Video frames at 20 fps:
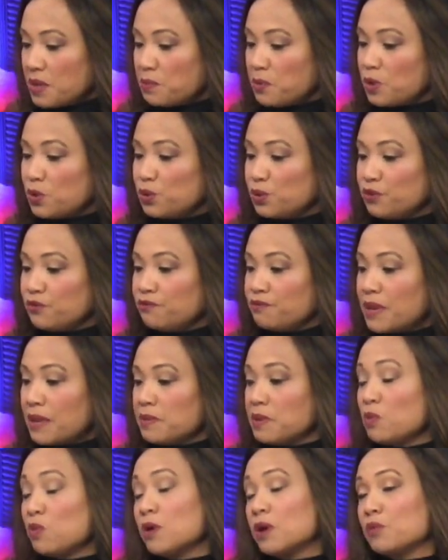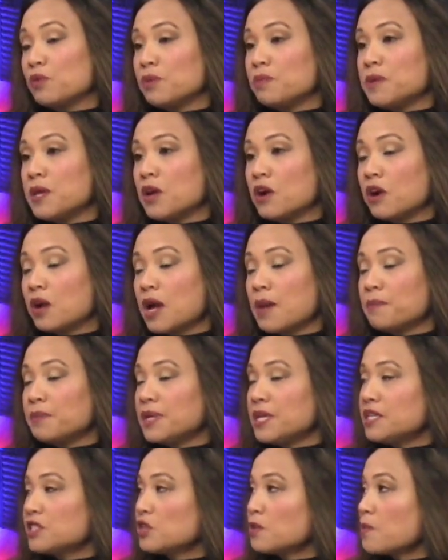people who've maybe worked with PR
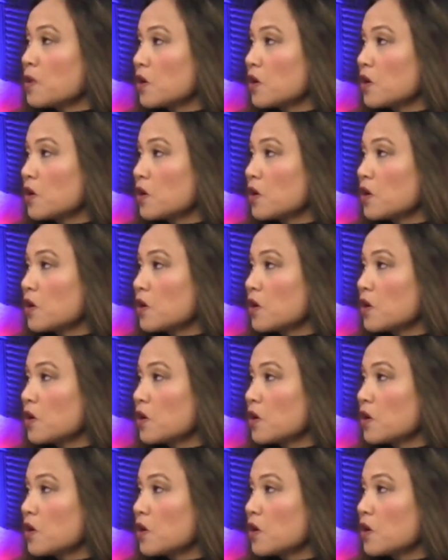companies or